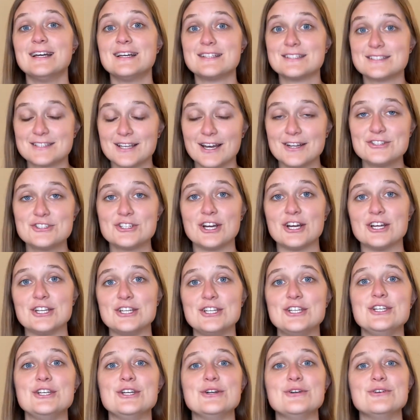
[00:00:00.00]
such a
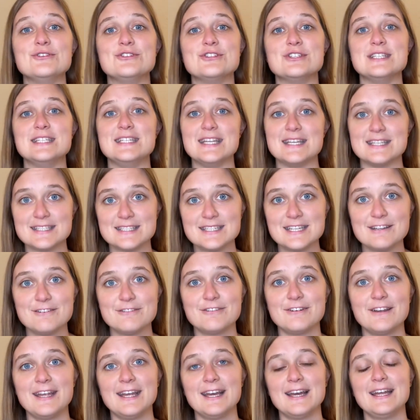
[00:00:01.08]
huge Disney
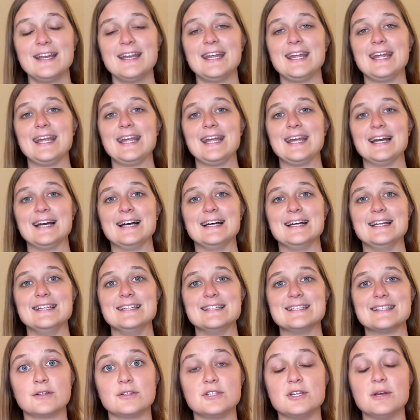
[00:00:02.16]
fan,
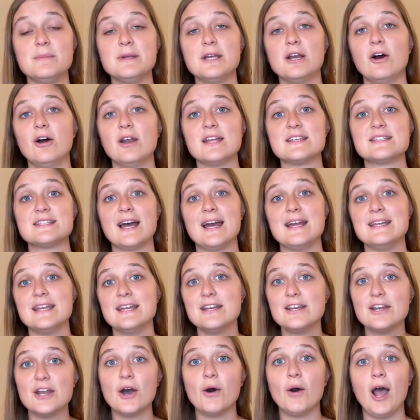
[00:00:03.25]
and to be honest, I
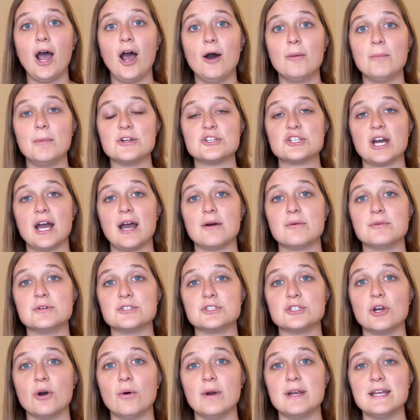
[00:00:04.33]
didn't know how much I was
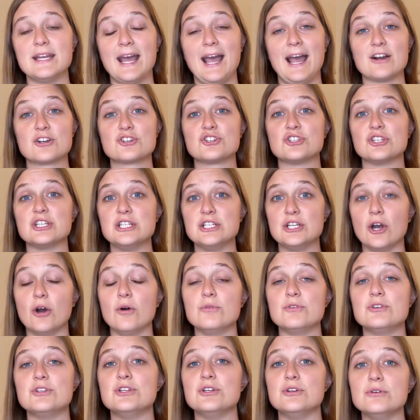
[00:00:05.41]
going to actually go
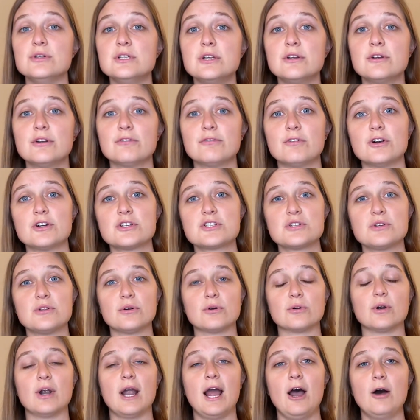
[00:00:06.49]
to Universal
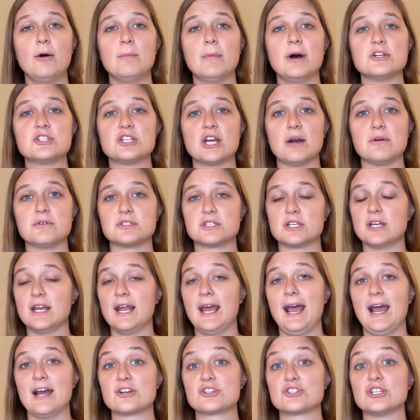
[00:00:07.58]
or how much I was going to
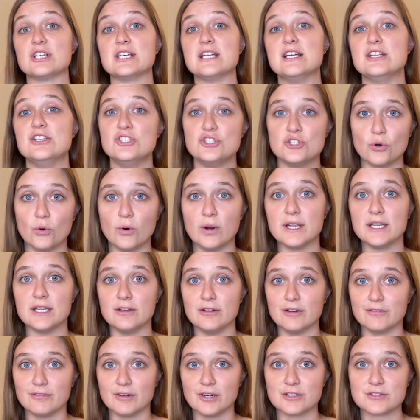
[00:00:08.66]
actually enjoy
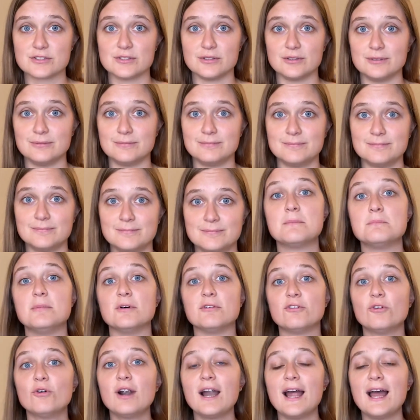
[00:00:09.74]
Universal.
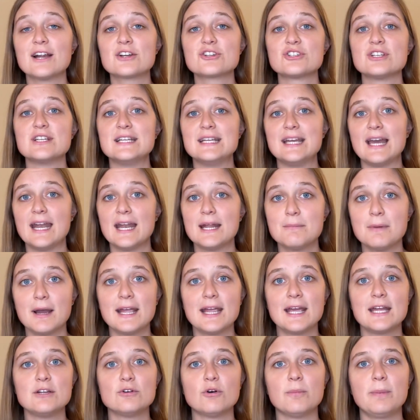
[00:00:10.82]
Before actually getting my
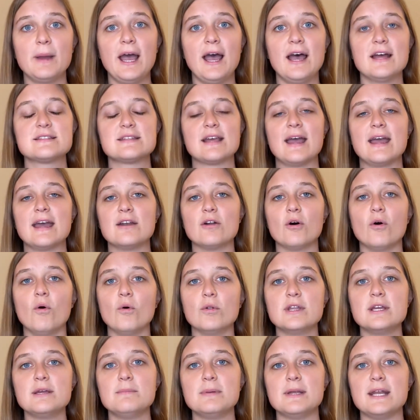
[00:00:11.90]
annual pass, I had
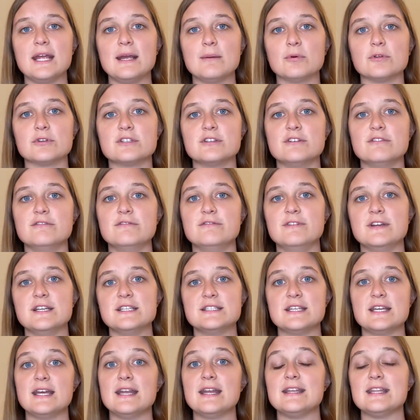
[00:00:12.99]
only been able to
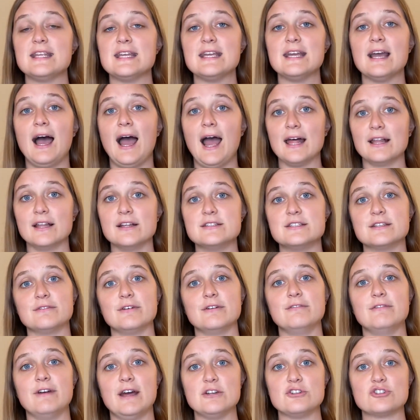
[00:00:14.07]
visit the Islands of
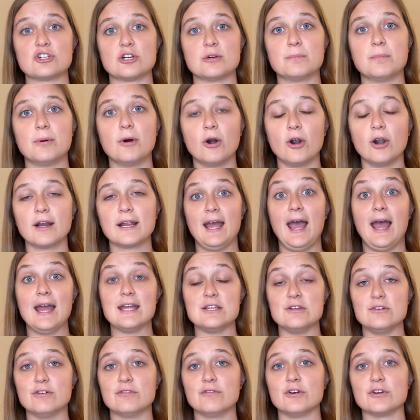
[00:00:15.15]
Adventure park at
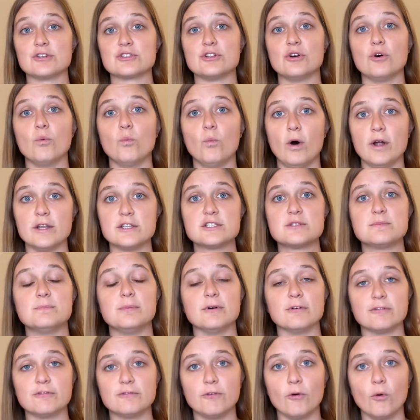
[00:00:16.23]
Universal once
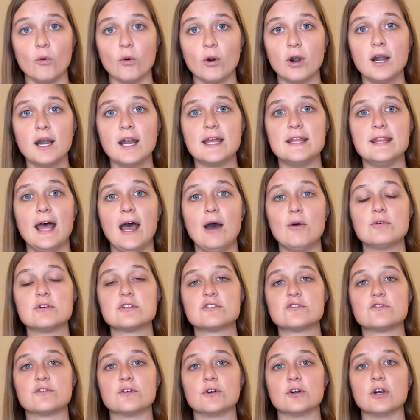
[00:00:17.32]
before, and that was
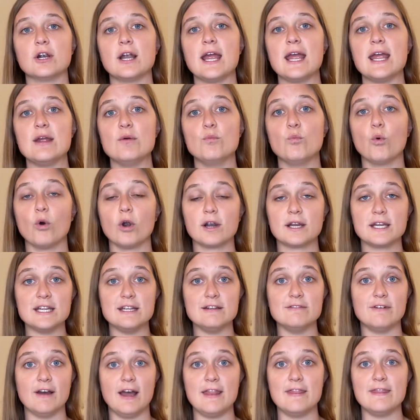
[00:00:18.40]
for a work
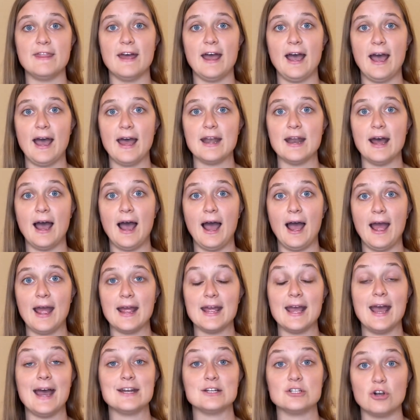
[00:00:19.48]
event that I
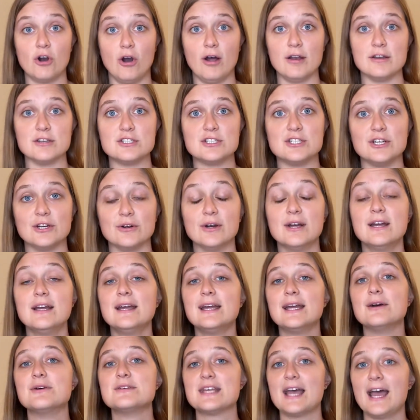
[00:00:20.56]
had gone to.
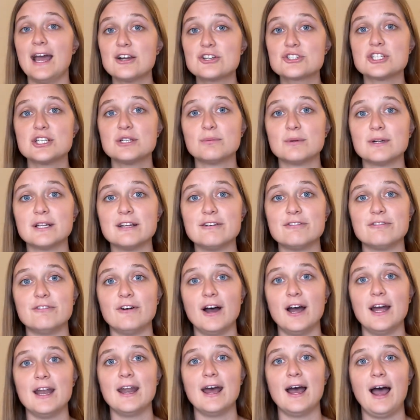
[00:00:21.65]
It was actually really
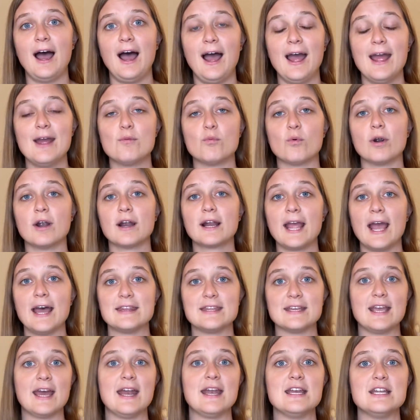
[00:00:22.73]
fun. I work at the
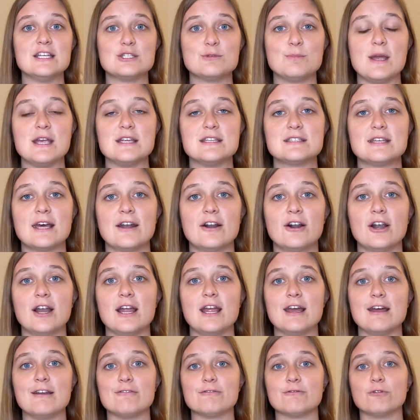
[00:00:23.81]
Kennedy Space Center,
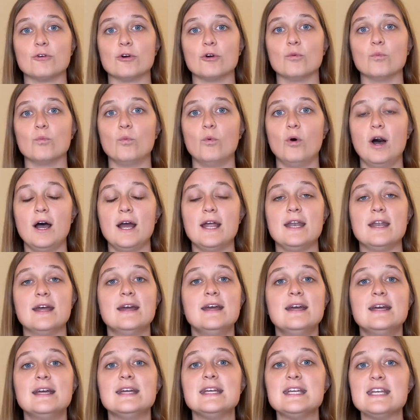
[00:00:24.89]
and for one
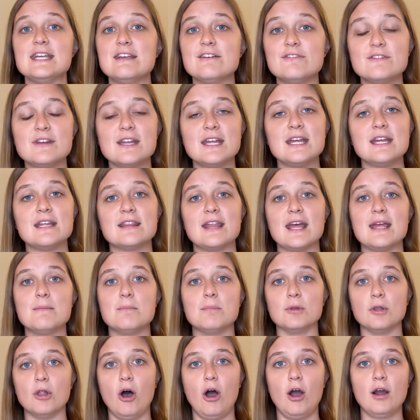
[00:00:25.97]
evening, they
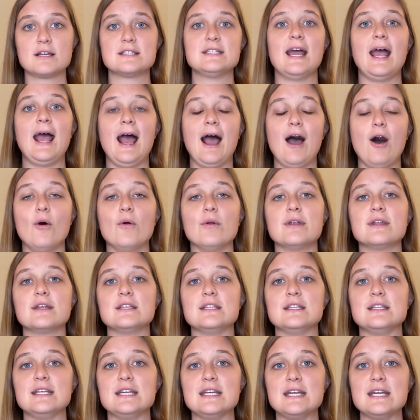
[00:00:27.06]
blocked out
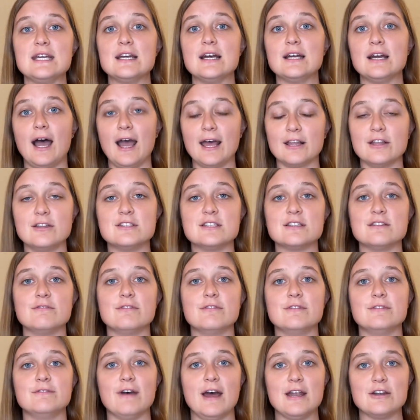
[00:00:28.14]
the Islands of
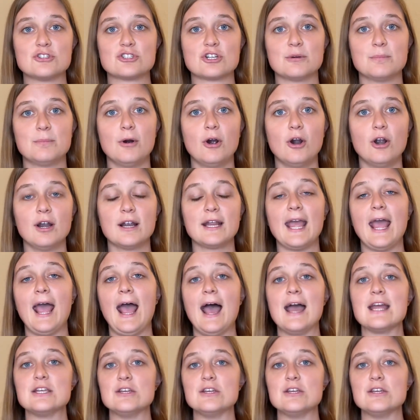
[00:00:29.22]
Adventure park at